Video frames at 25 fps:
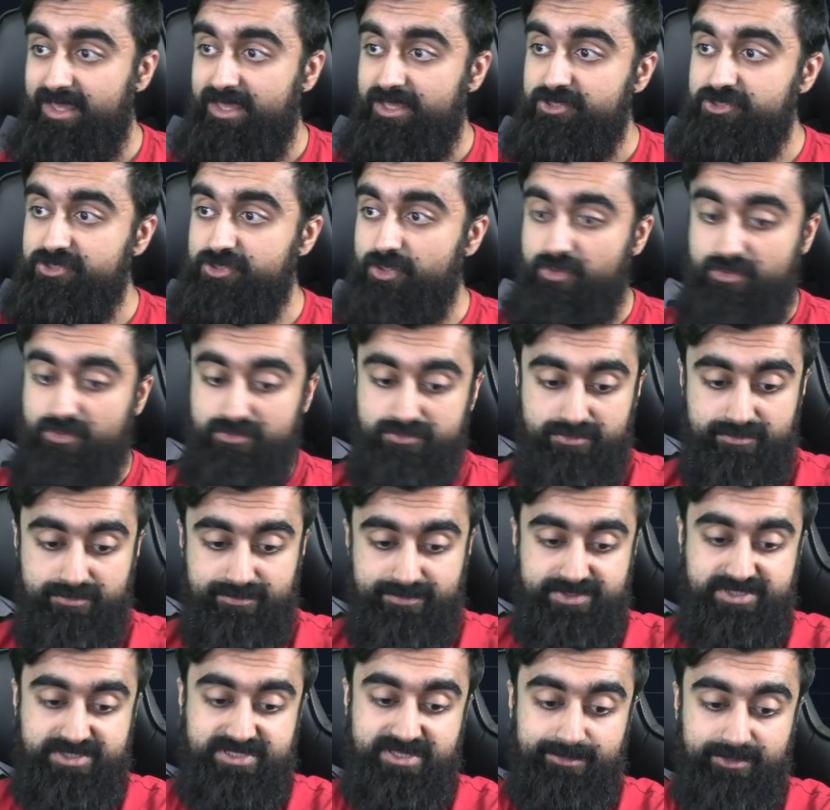So
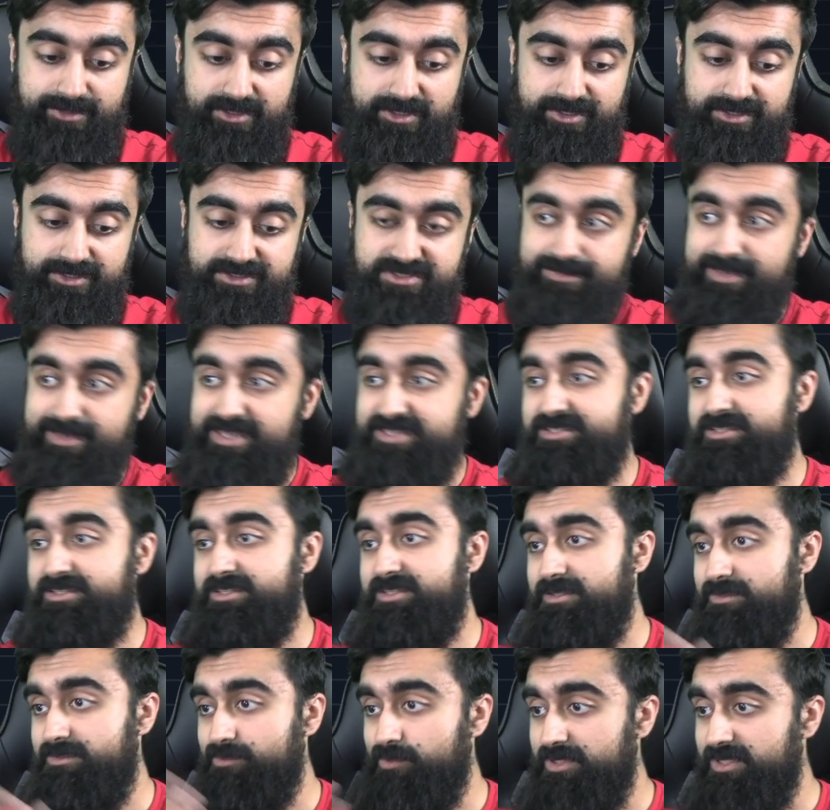similar to
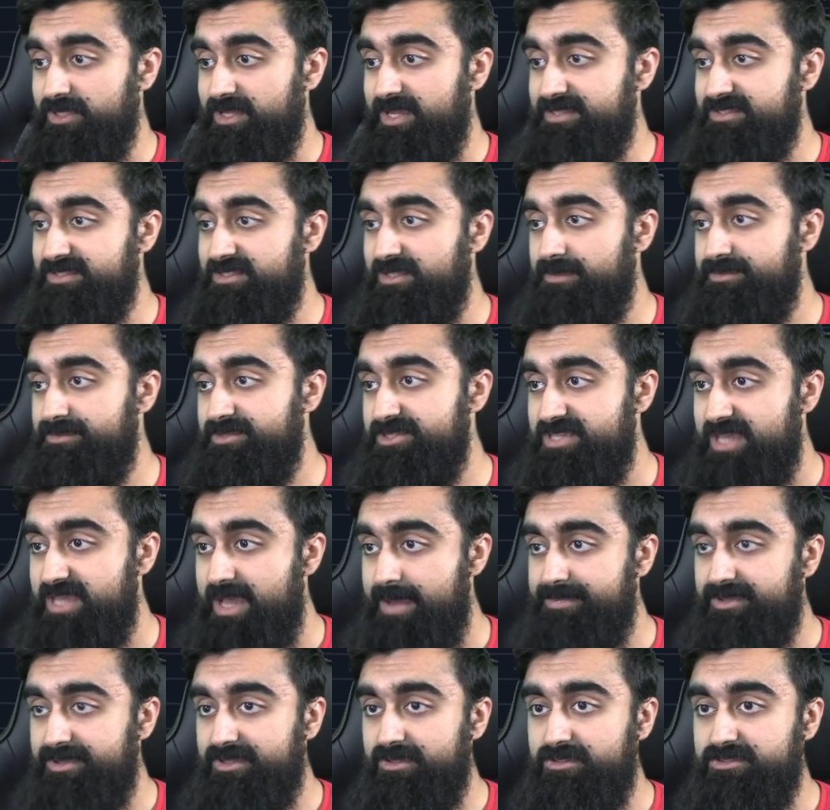basically what ended up just
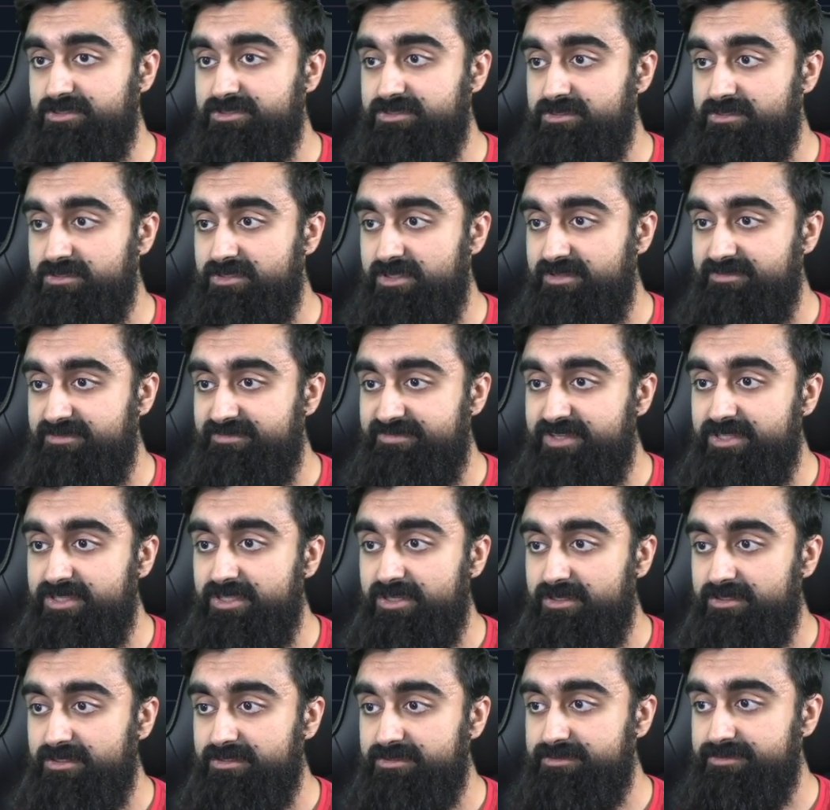happening on
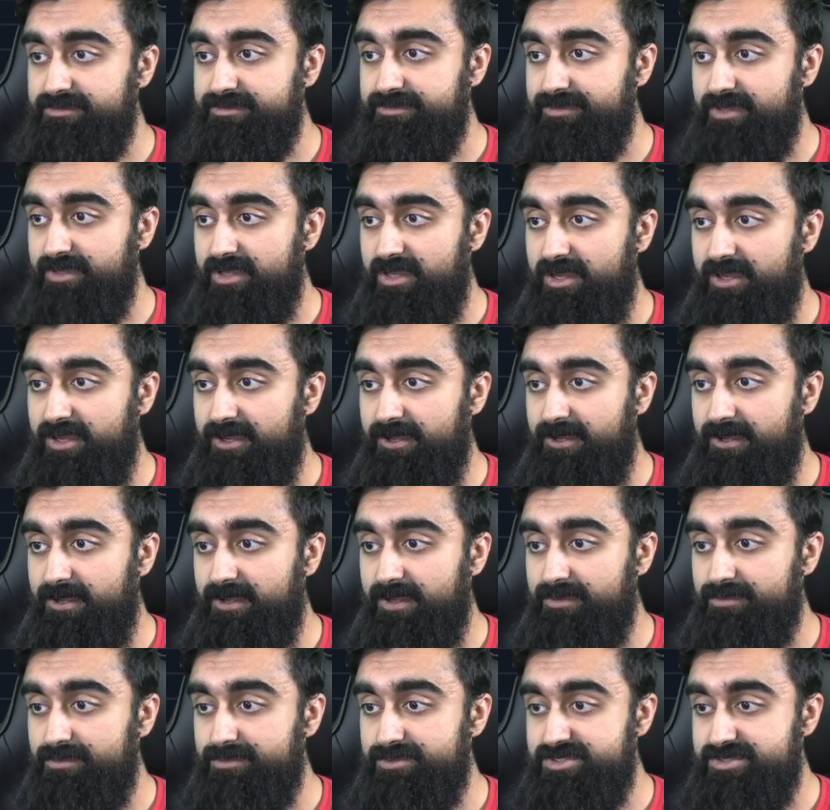Nvidia,
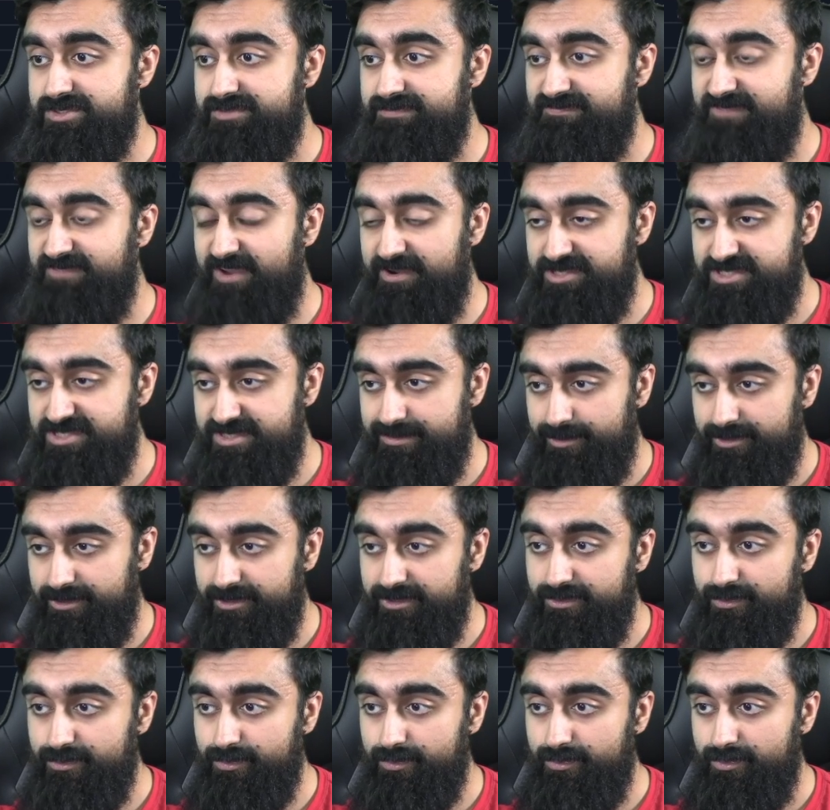it was very similar.
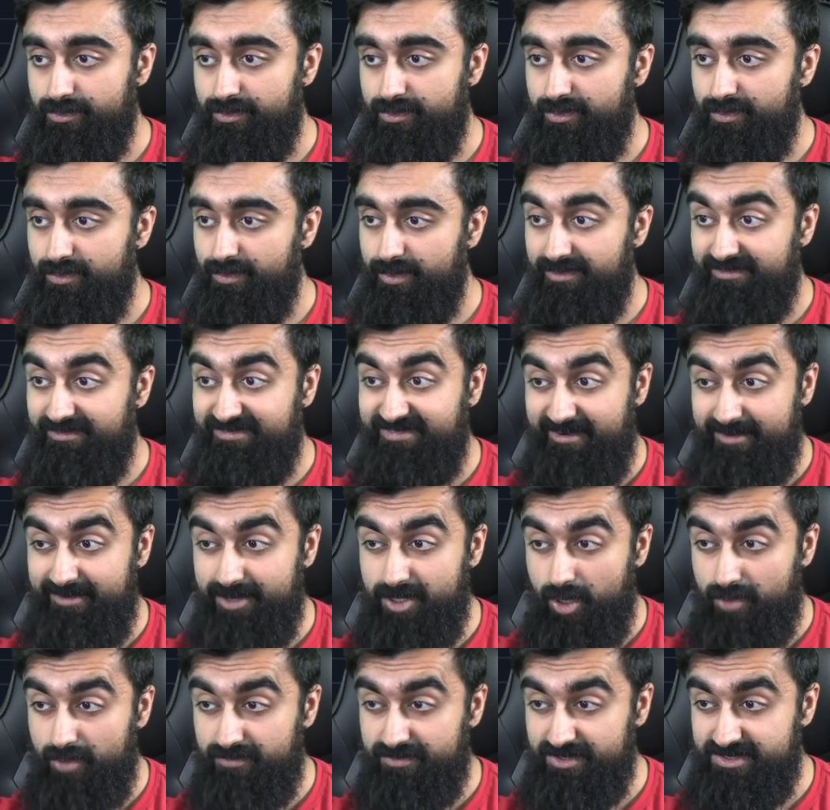We were very
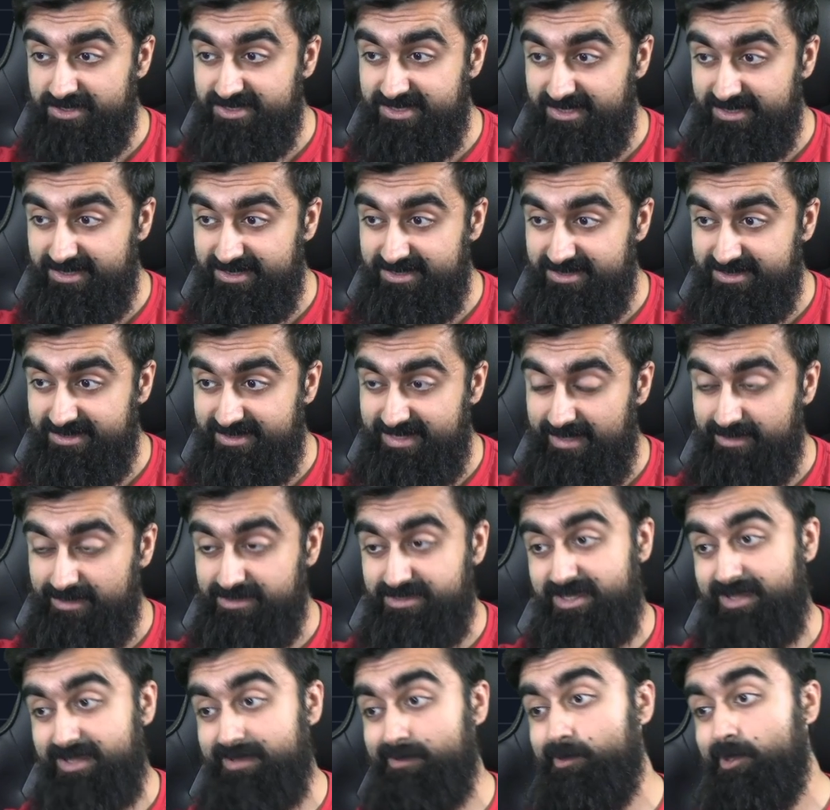overextended to the
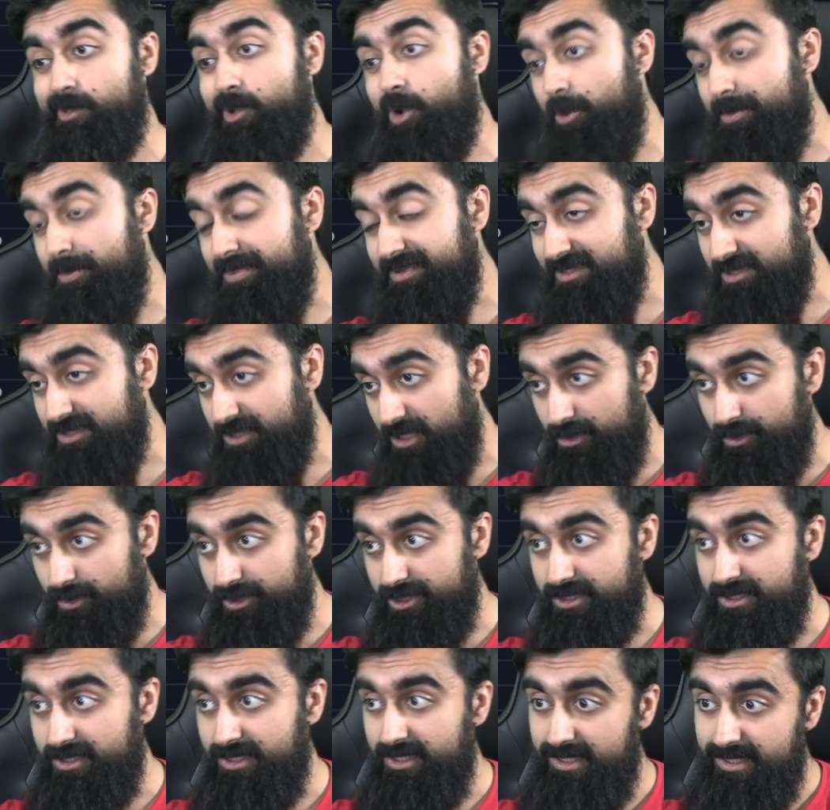downside. We opened
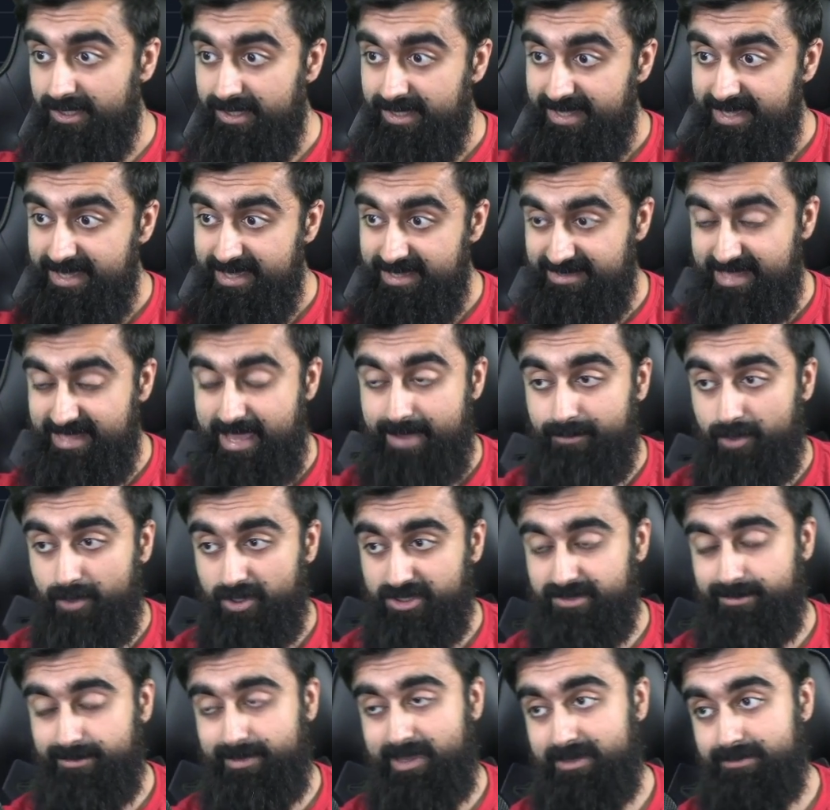lower and that marked
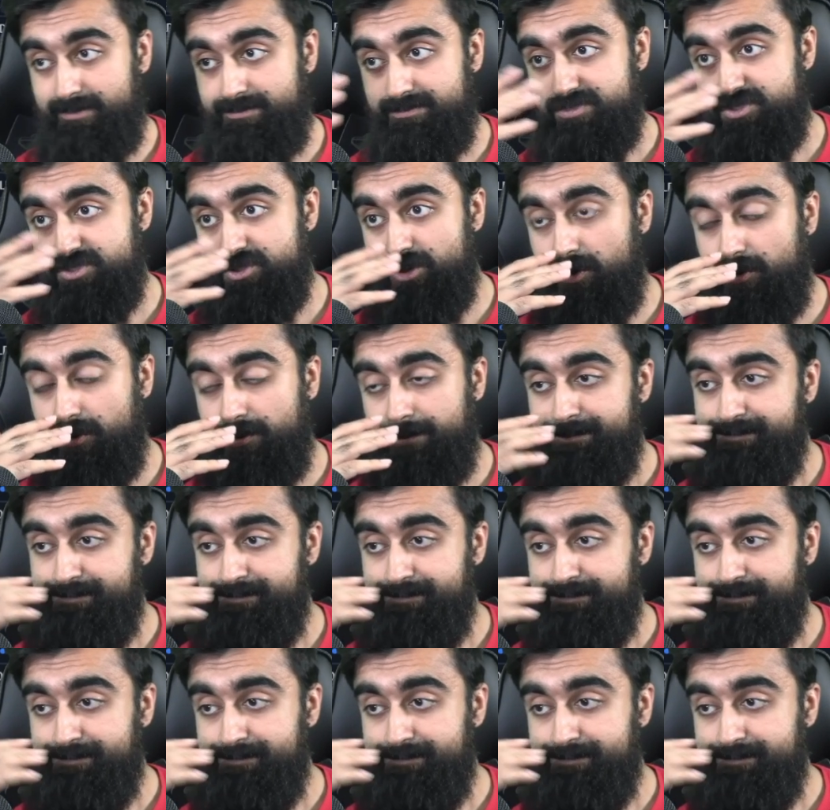the bottom. So